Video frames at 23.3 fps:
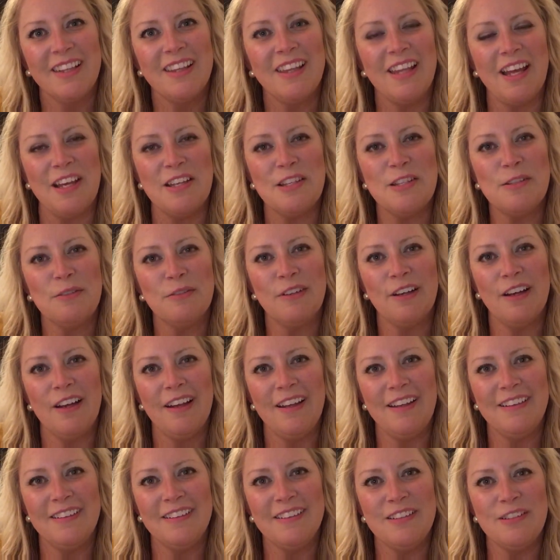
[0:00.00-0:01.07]
That's
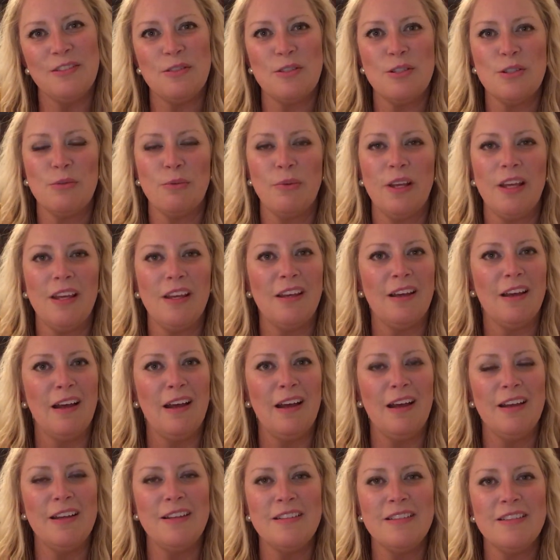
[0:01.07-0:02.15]
right, you sweet
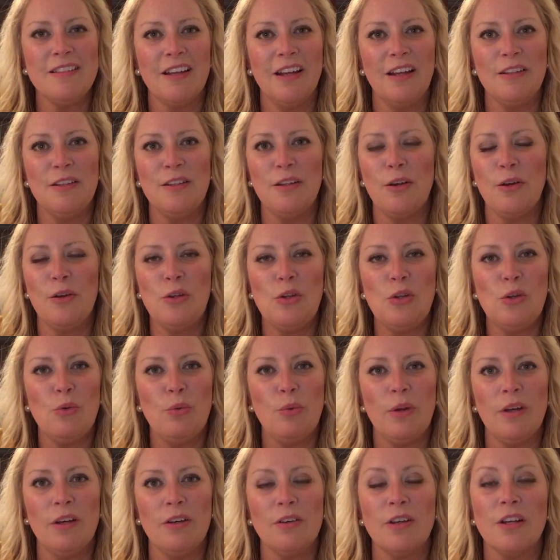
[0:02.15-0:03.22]
guys. I know you
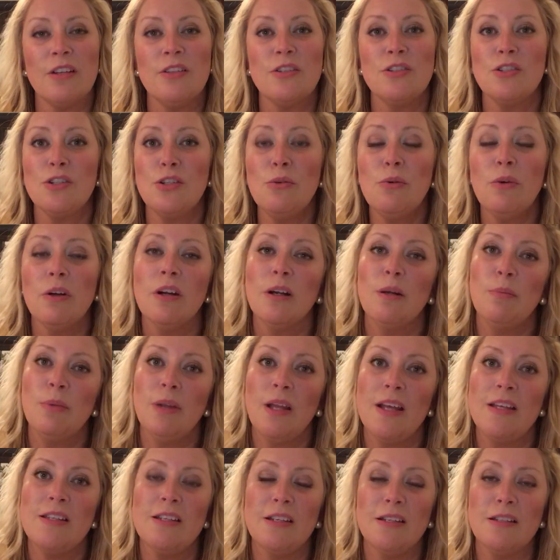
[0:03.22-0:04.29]
will, because you are a
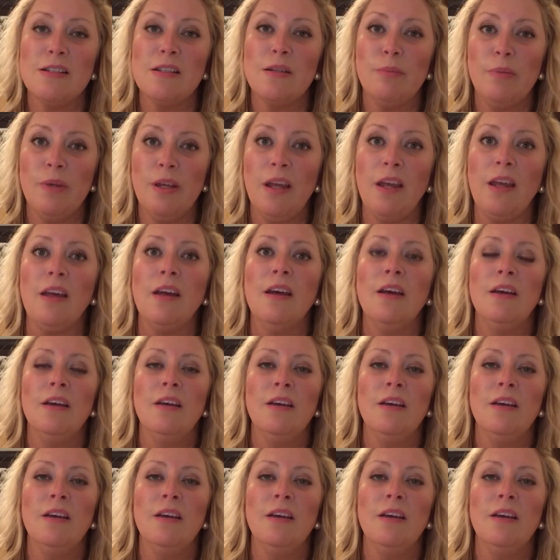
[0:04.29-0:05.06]
blessing to me.